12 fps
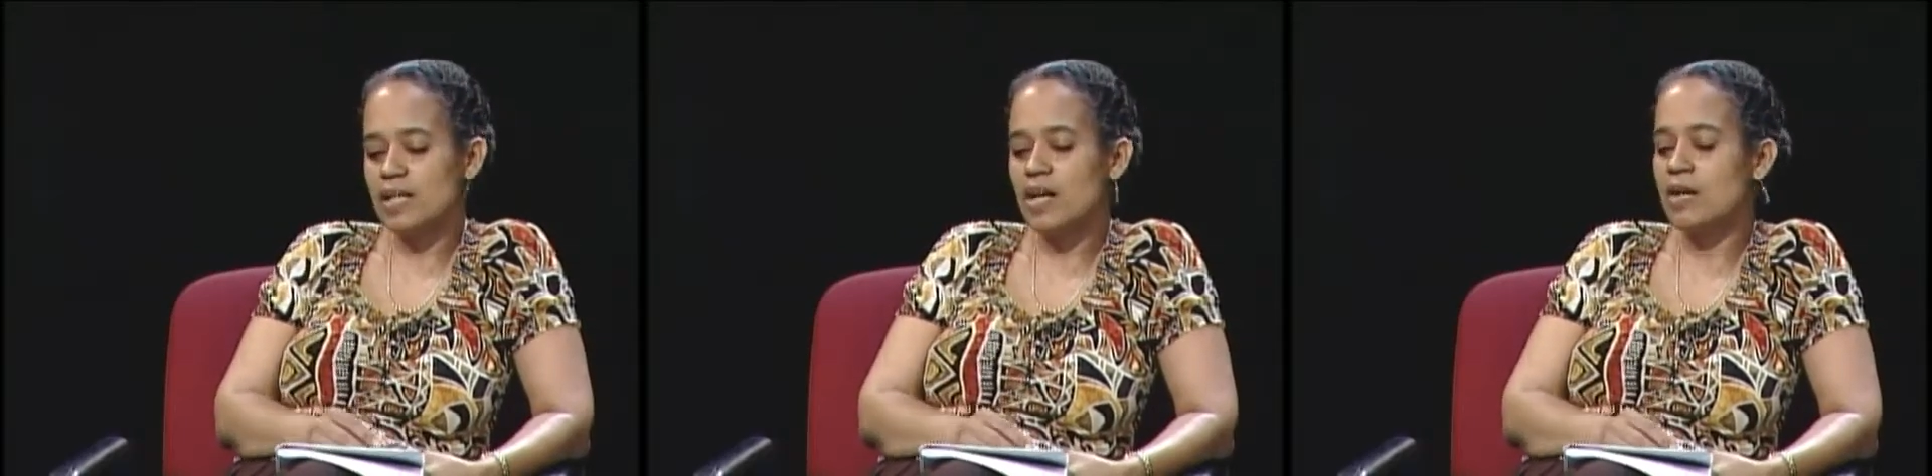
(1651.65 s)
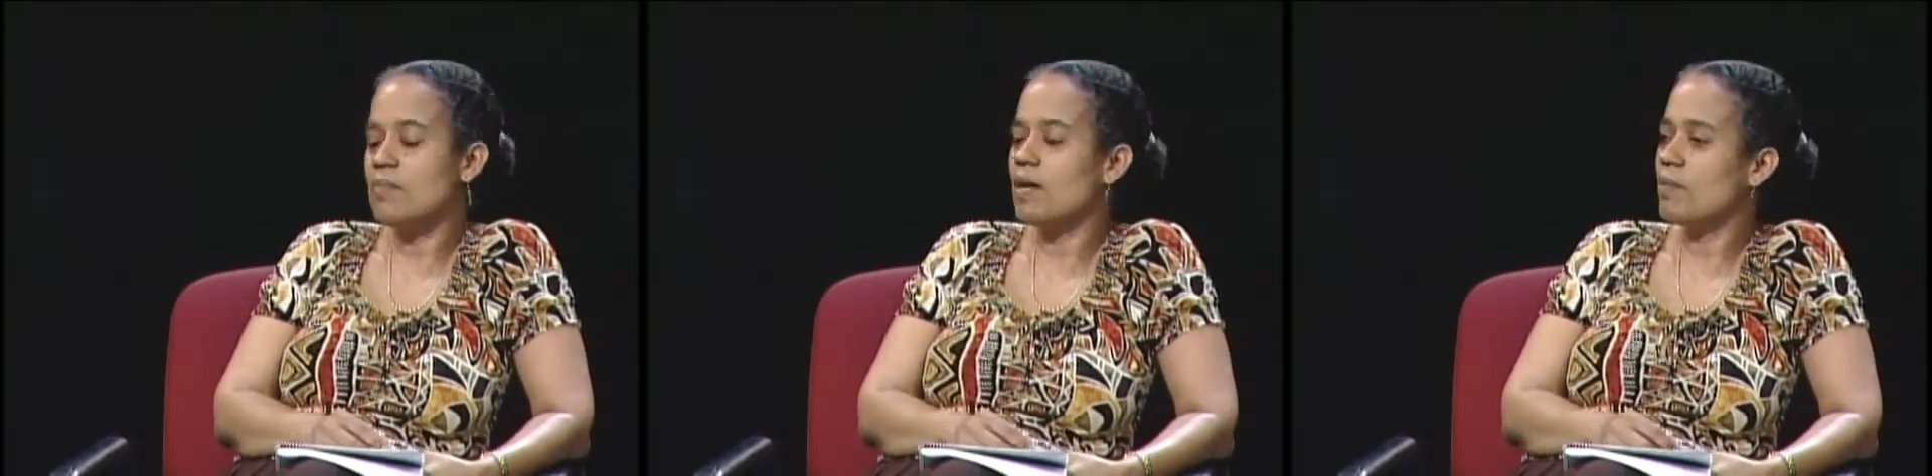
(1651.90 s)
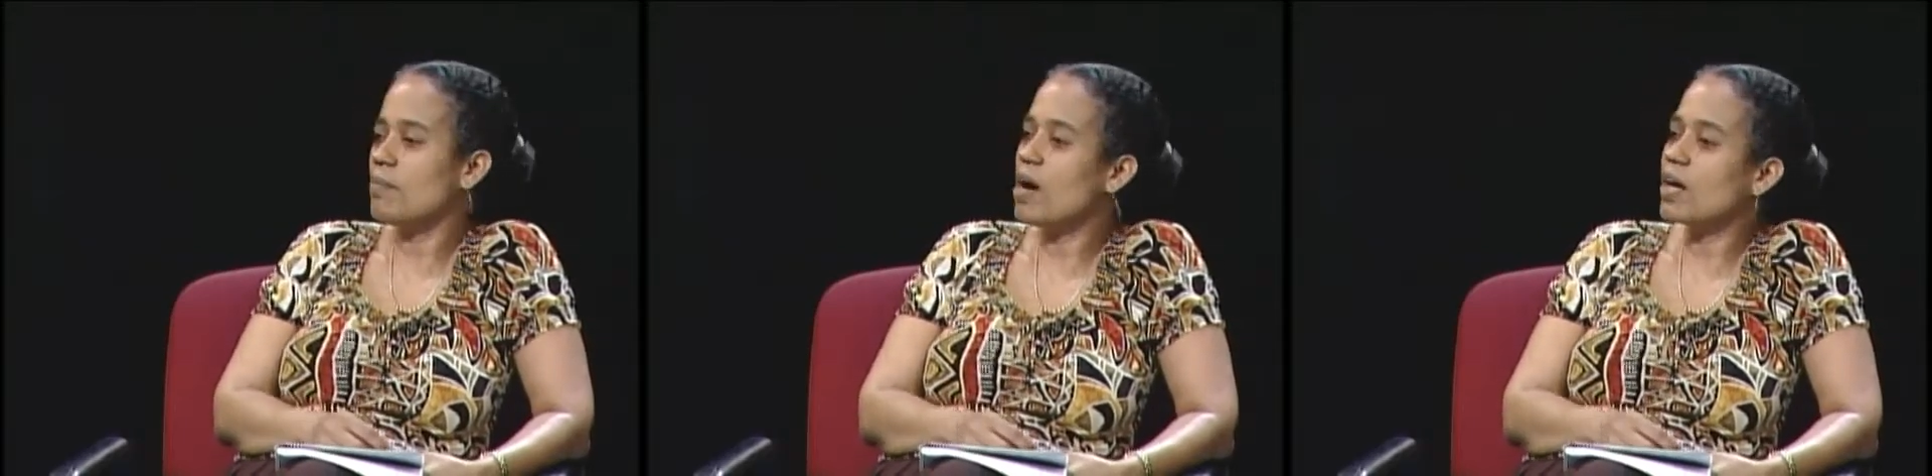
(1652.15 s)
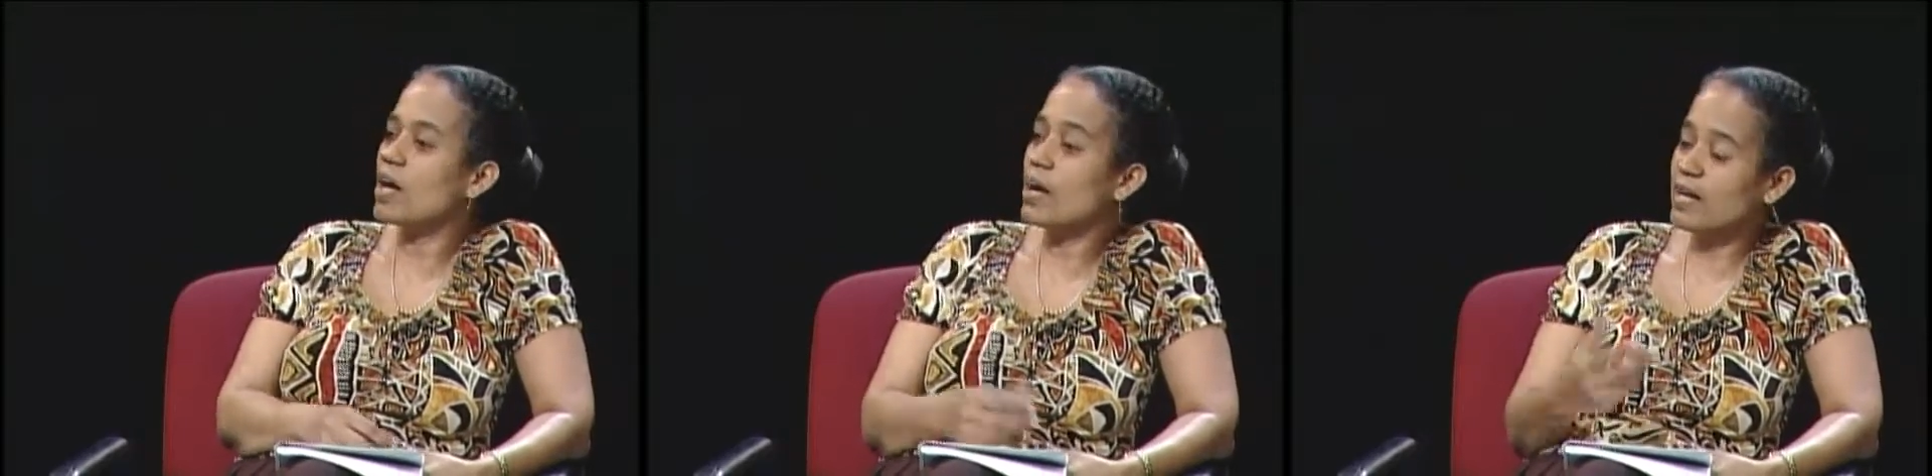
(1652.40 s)

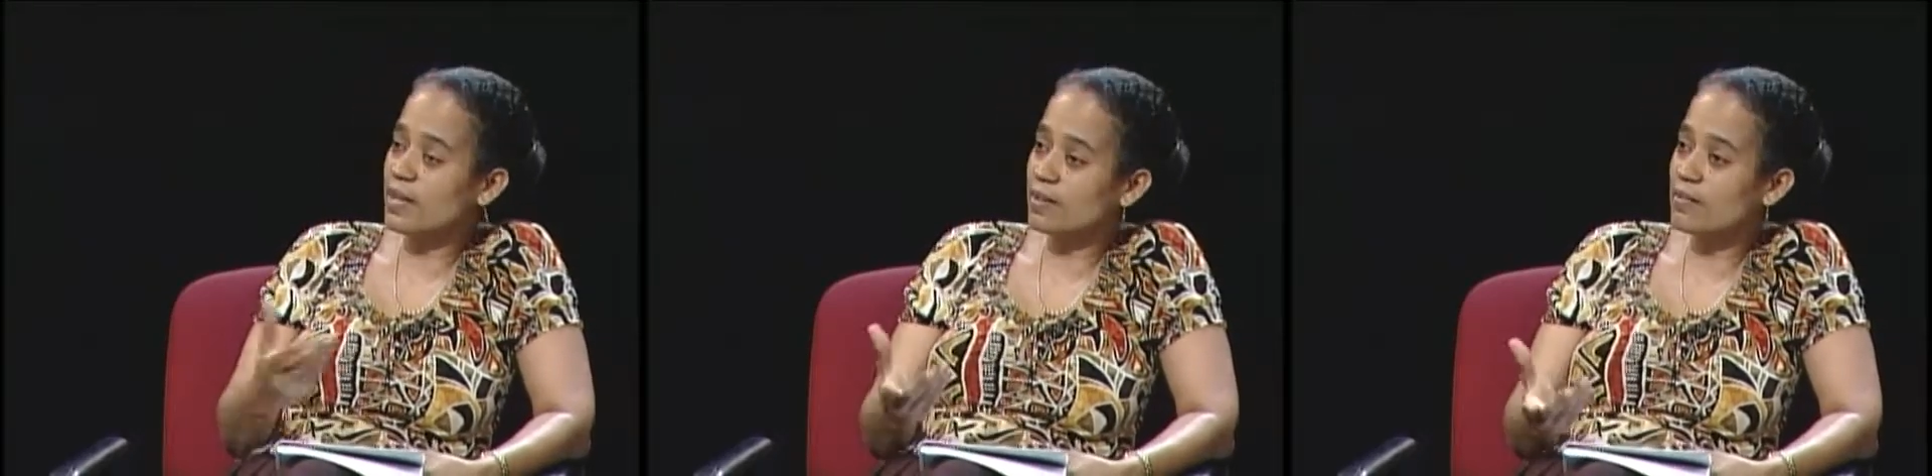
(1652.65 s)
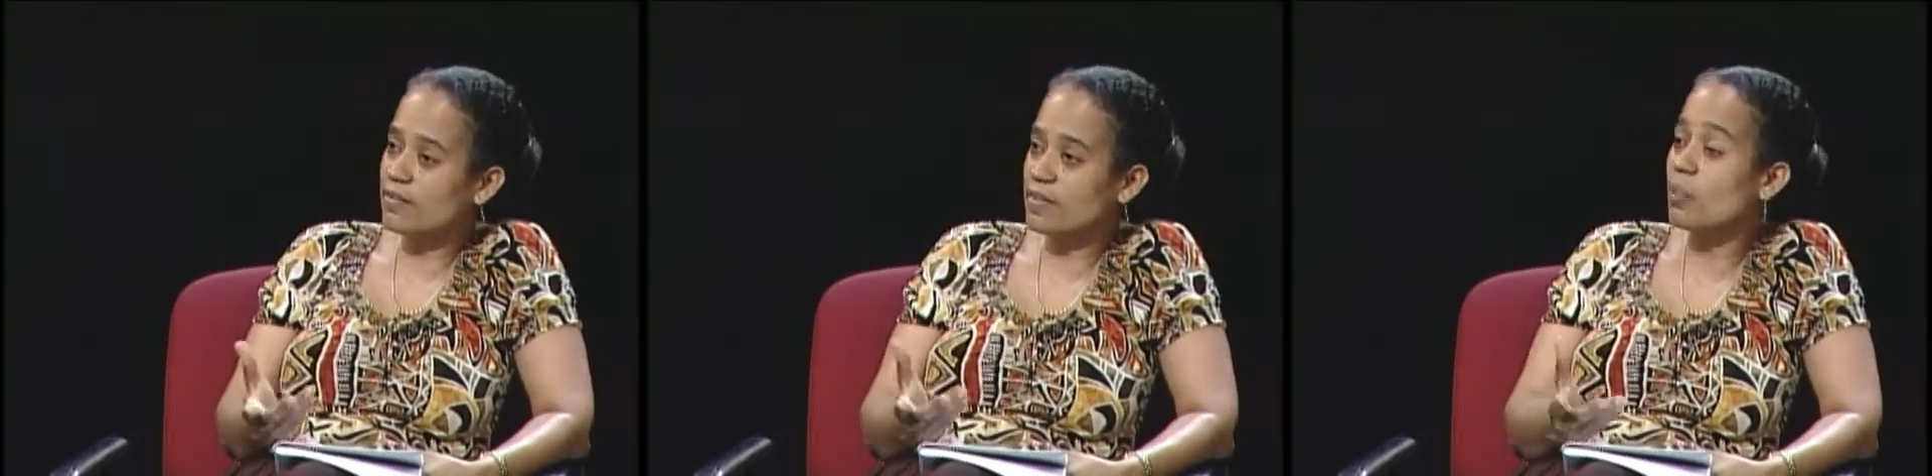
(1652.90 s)
about our health